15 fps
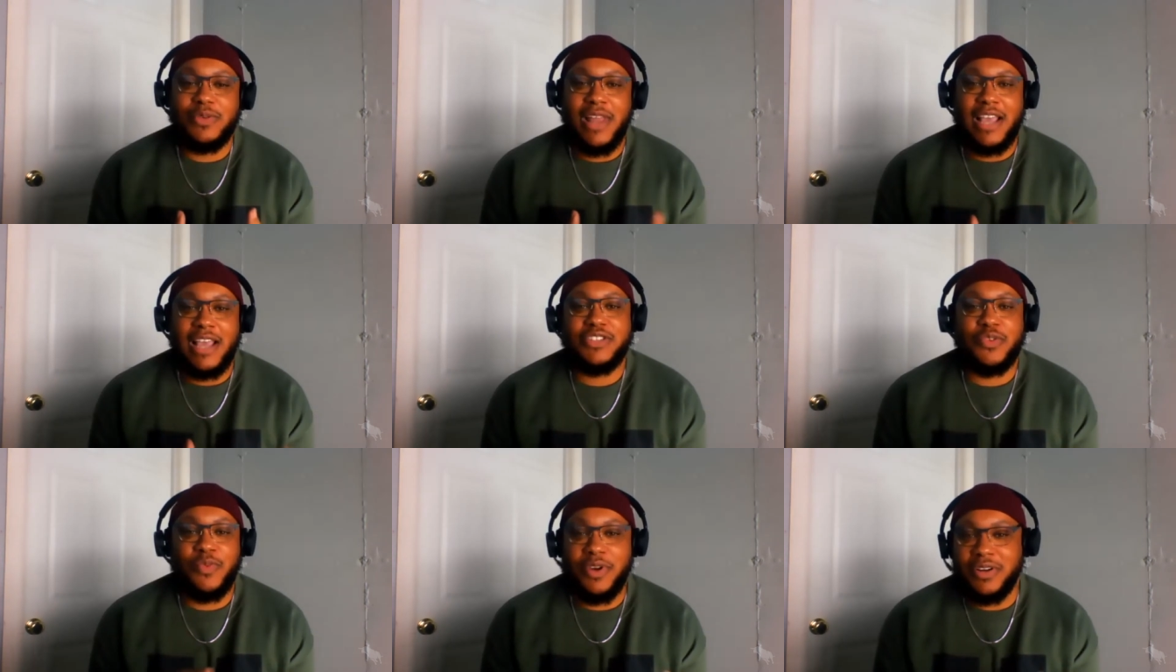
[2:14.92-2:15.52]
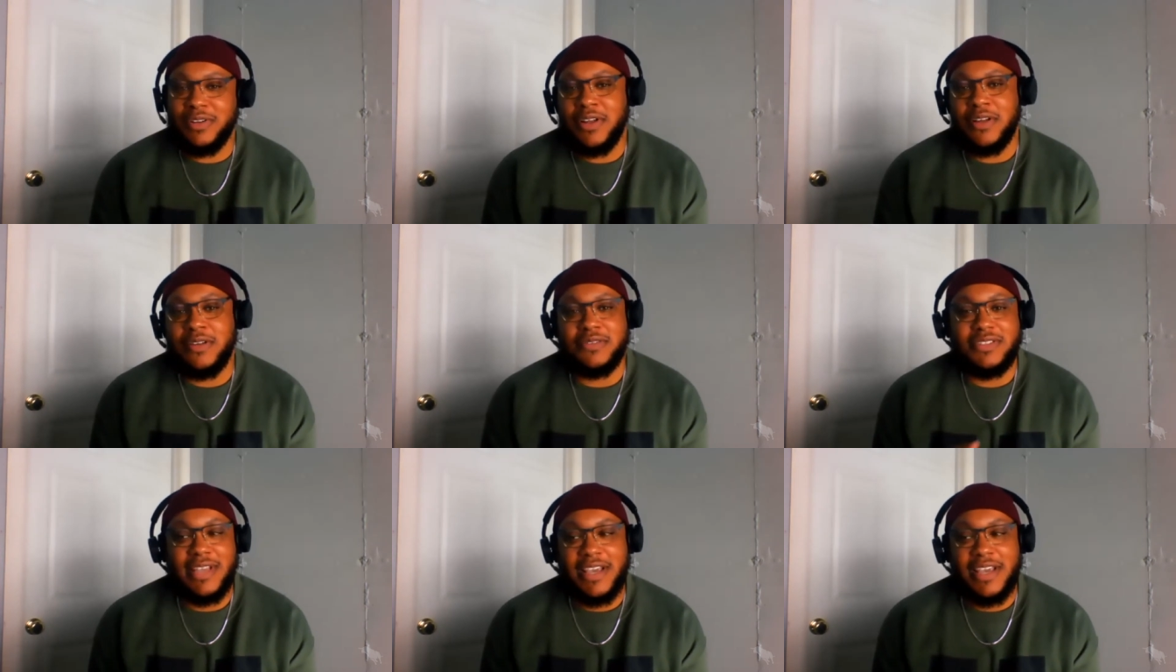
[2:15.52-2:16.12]
likes to work alone,
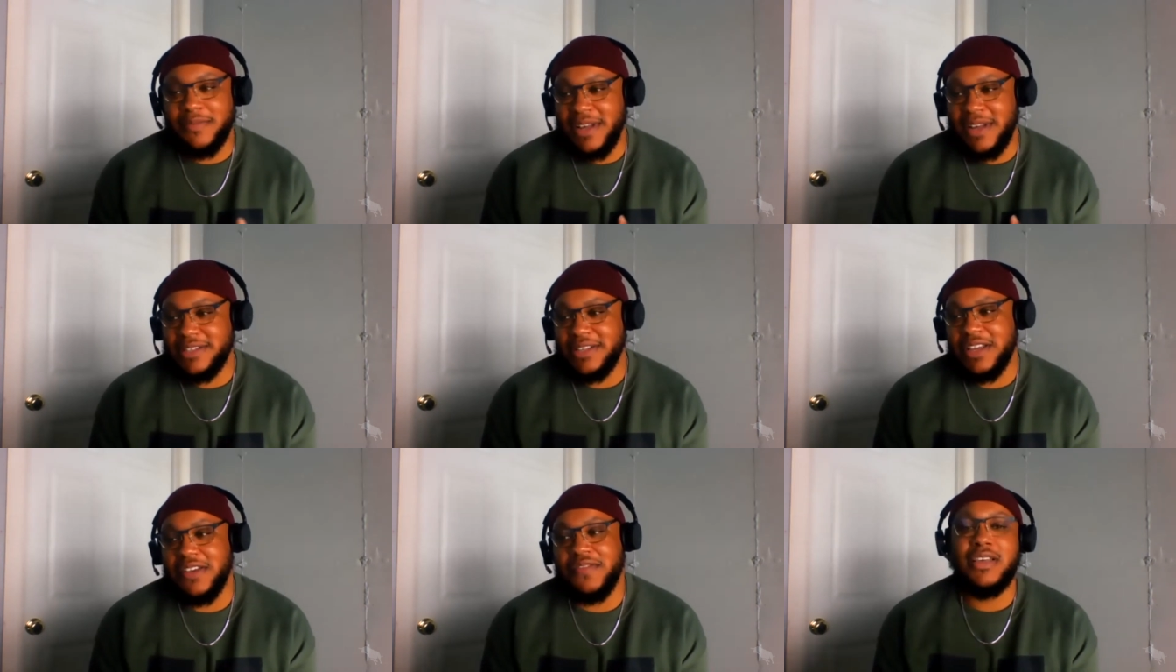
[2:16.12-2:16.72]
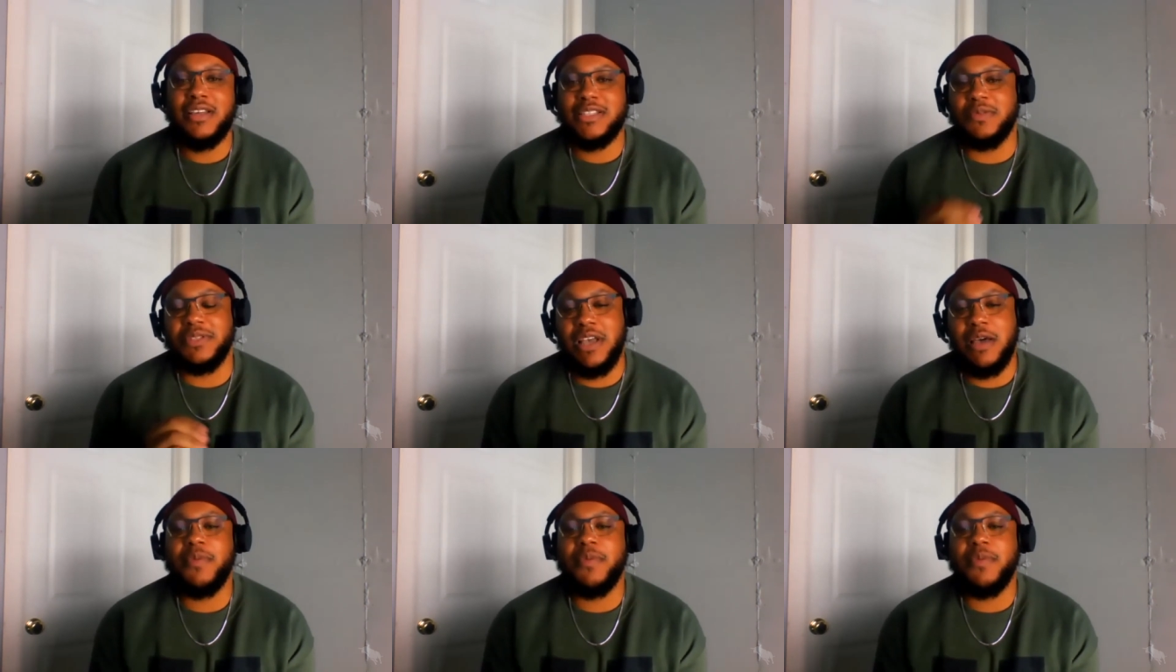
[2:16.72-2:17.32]
stay to myself. So it's
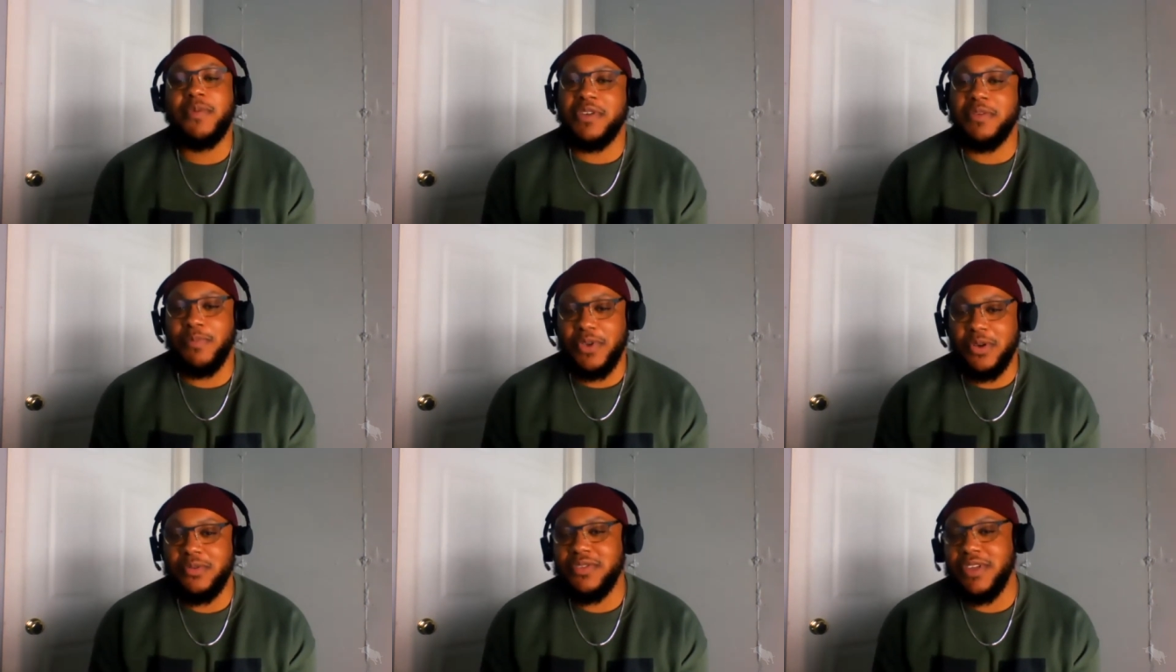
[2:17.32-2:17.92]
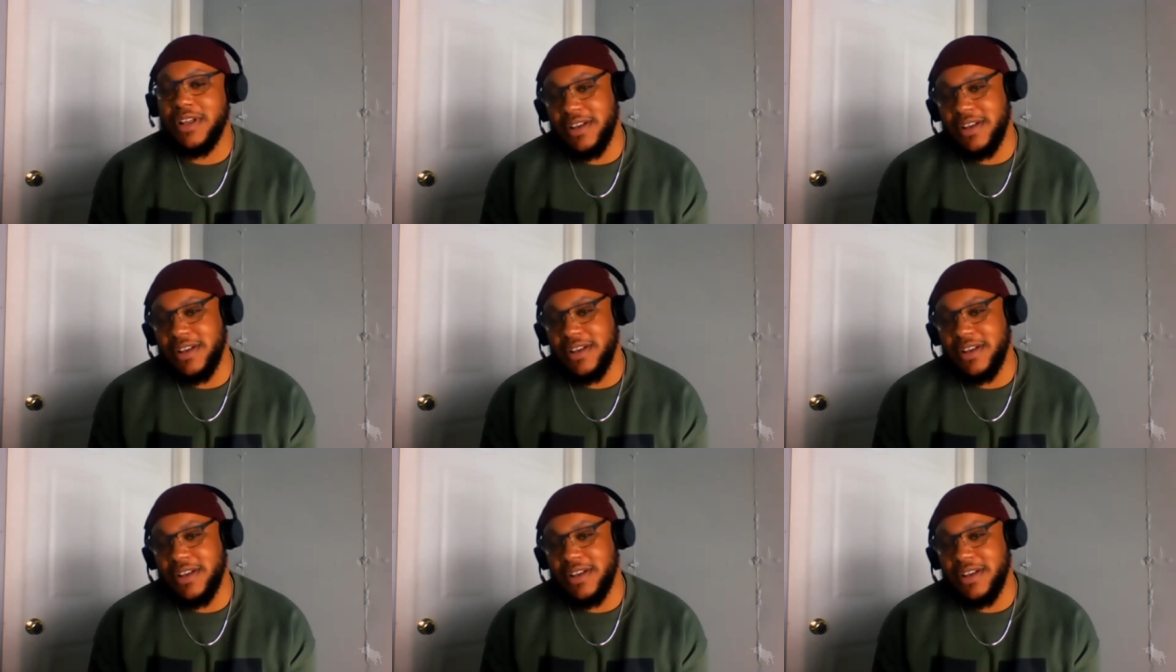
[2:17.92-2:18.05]
helping me build that